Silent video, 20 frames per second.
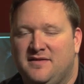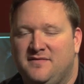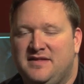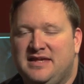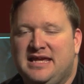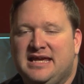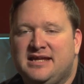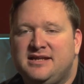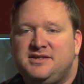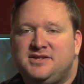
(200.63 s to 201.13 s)

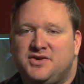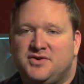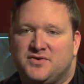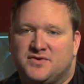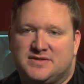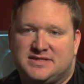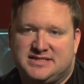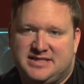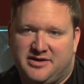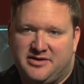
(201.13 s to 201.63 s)
The
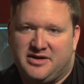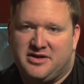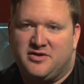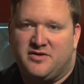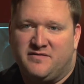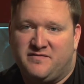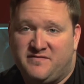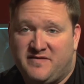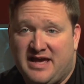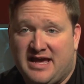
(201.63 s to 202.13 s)
internal stereo
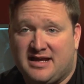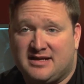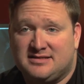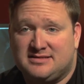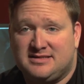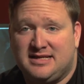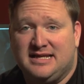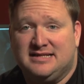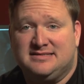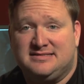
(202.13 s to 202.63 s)

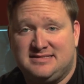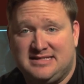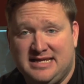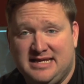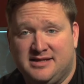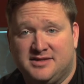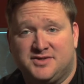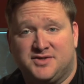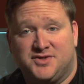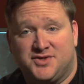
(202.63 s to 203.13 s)
effects and
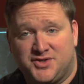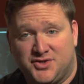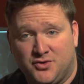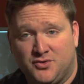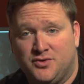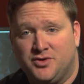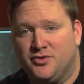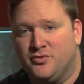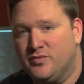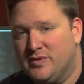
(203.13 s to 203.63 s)
scenes are
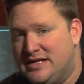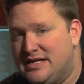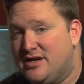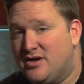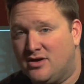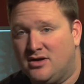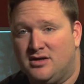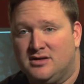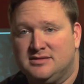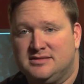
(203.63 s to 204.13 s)
stored or
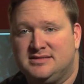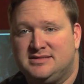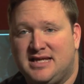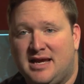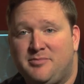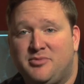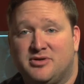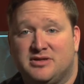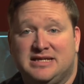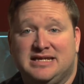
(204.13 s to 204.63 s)
recalled
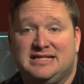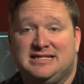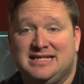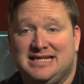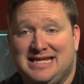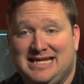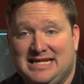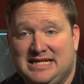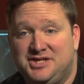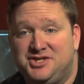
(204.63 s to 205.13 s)
separately to
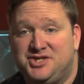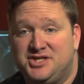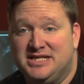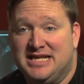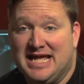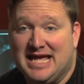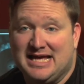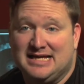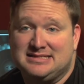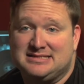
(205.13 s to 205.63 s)
each
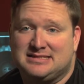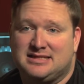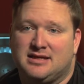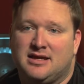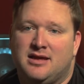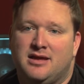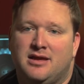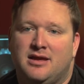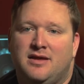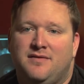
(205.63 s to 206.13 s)
desk.
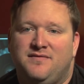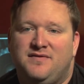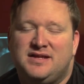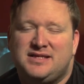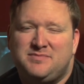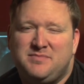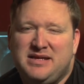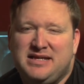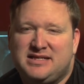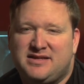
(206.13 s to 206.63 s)

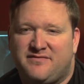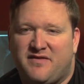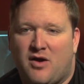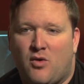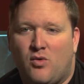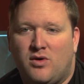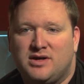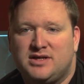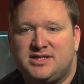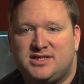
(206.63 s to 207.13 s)
This means if
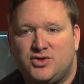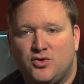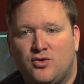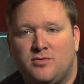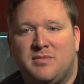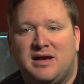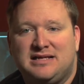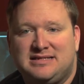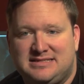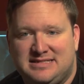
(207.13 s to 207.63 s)
I want to store
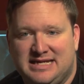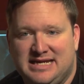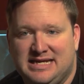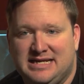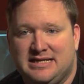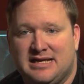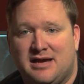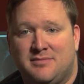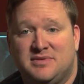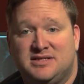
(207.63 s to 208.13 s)
my scene,
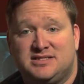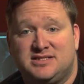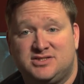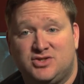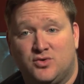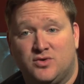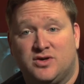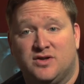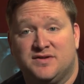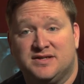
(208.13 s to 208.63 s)
I must
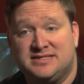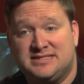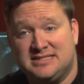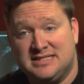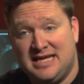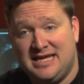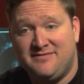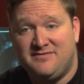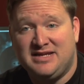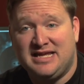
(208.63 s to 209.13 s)
store it on the
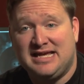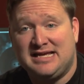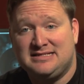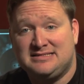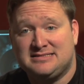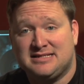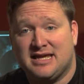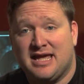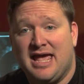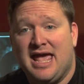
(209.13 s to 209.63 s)
slave
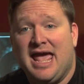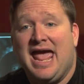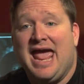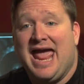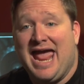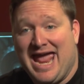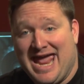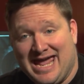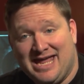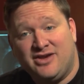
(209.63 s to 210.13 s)
desk
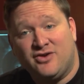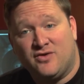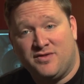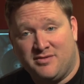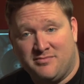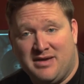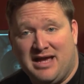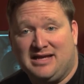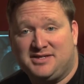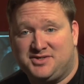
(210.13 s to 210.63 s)
and on
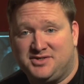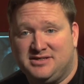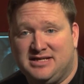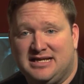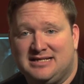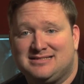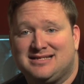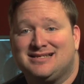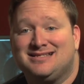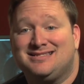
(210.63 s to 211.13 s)
the master
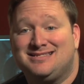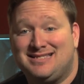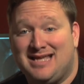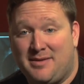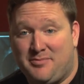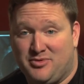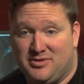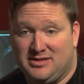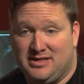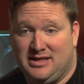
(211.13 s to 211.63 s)
desk
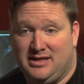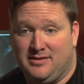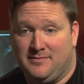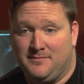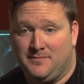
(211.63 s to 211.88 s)
separately.